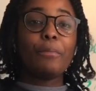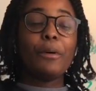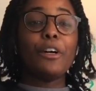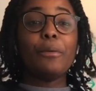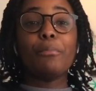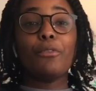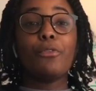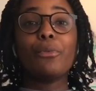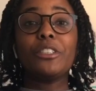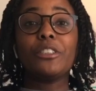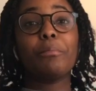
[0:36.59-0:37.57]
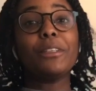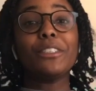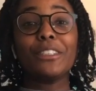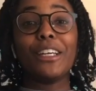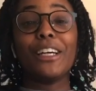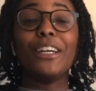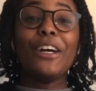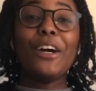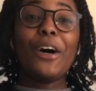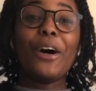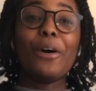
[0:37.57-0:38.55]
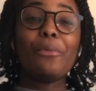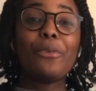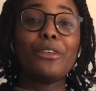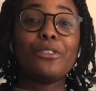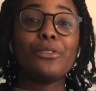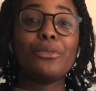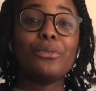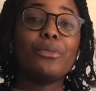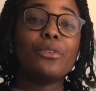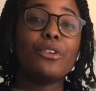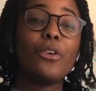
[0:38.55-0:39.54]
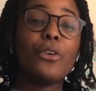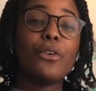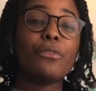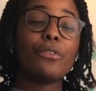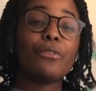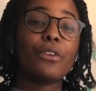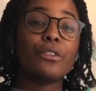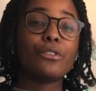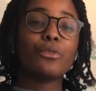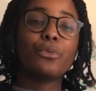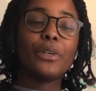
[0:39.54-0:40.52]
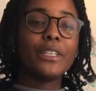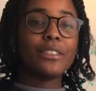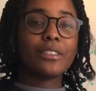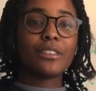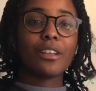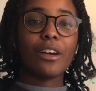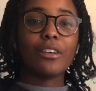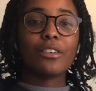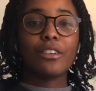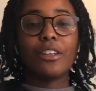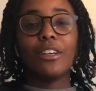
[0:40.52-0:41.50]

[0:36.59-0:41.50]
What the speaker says: But before we jump into that, I want to go over first, what is a stock?